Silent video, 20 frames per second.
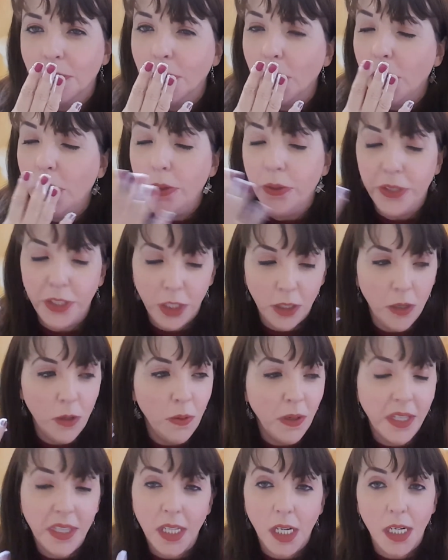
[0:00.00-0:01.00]
Oh, do you know
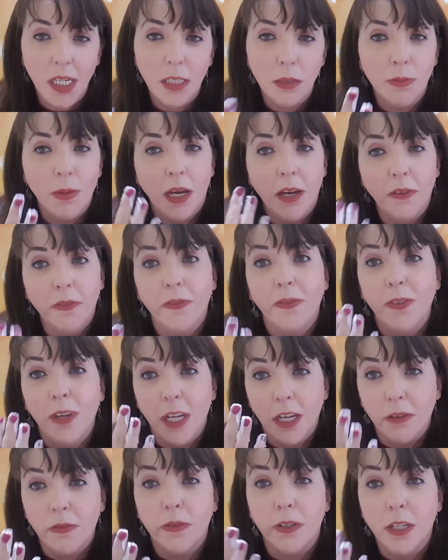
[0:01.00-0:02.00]
what? That is my
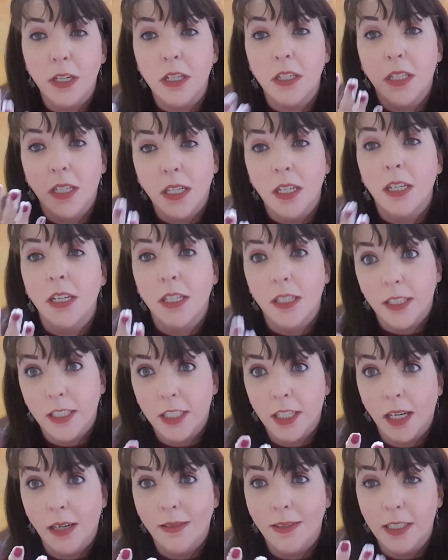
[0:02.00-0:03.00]
favourite
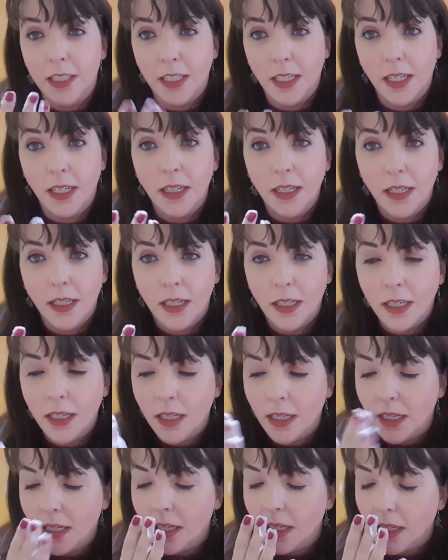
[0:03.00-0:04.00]
shower gel
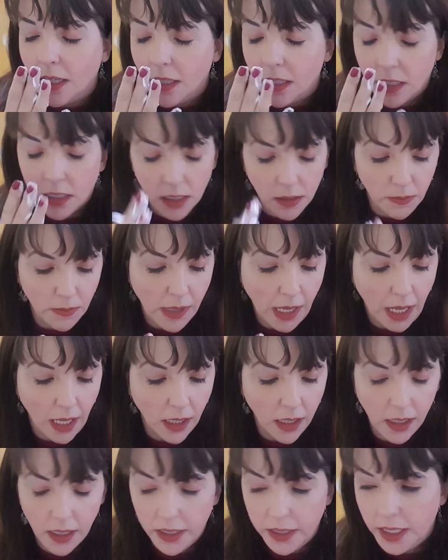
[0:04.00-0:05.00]

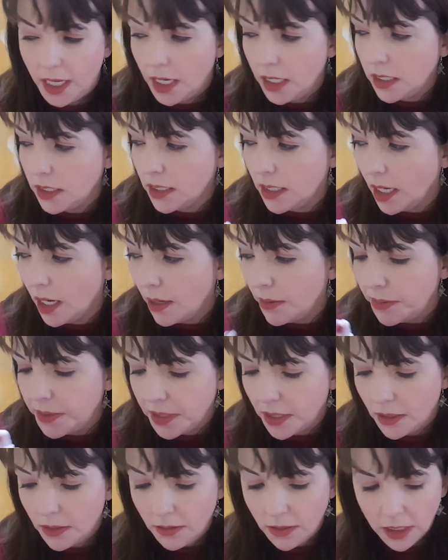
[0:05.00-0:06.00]
smell. That's
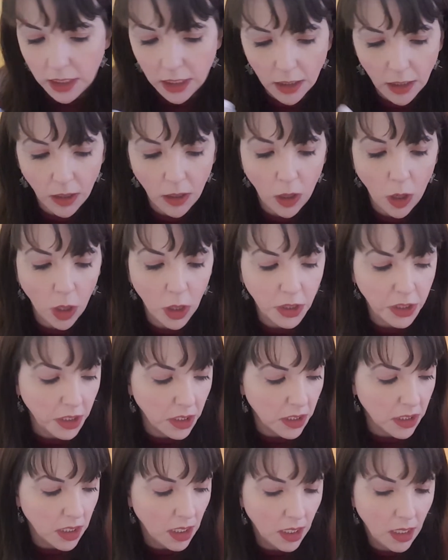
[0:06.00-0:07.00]
absolutely
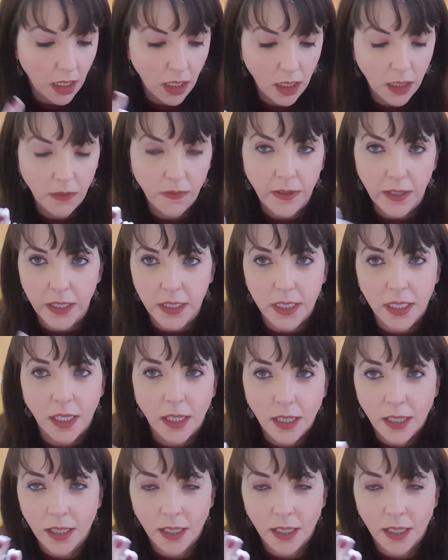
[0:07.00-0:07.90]
gorgeous. I love it.